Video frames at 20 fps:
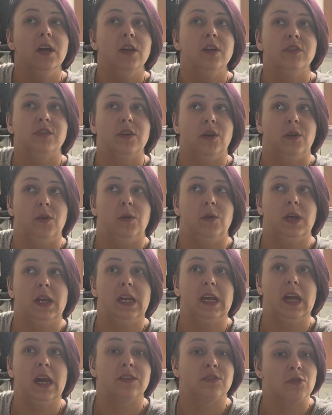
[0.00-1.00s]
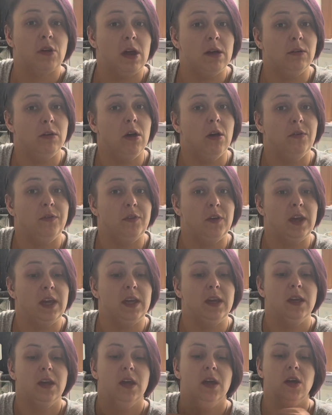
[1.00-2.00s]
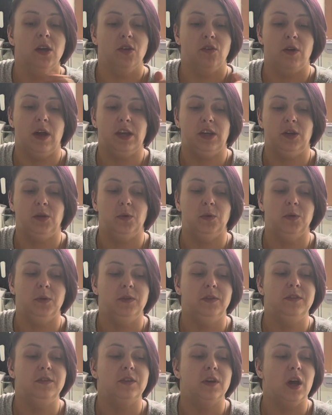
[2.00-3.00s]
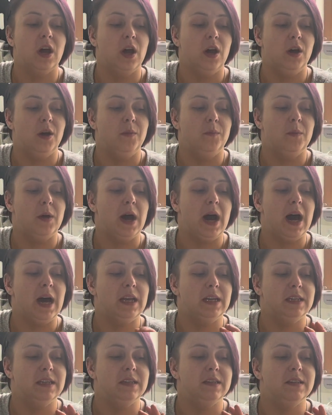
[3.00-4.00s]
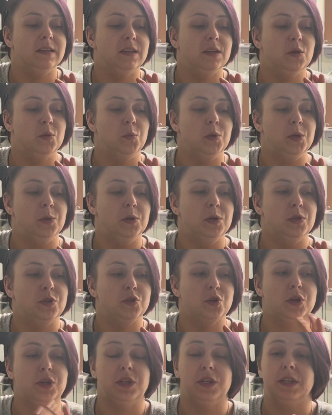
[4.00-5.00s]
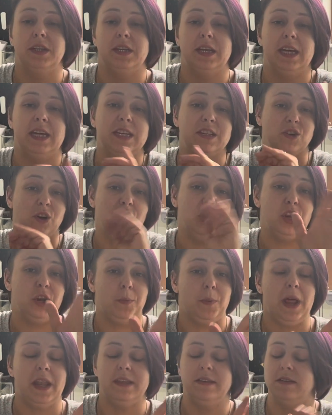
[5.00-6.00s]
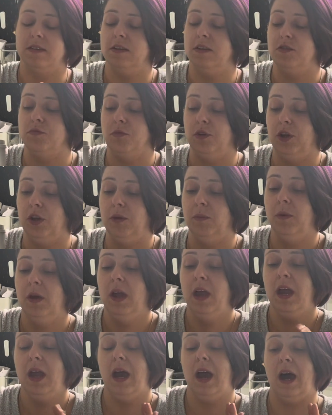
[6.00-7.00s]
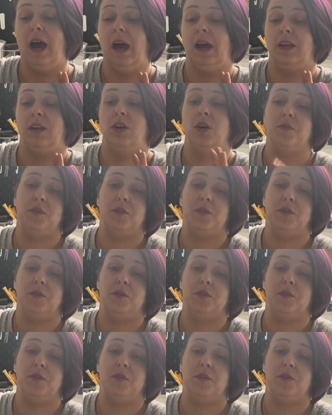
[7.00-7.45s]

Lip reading: So he has ground coffee granules, and we were talking the other day, he's got a load of plants in his room, and coffee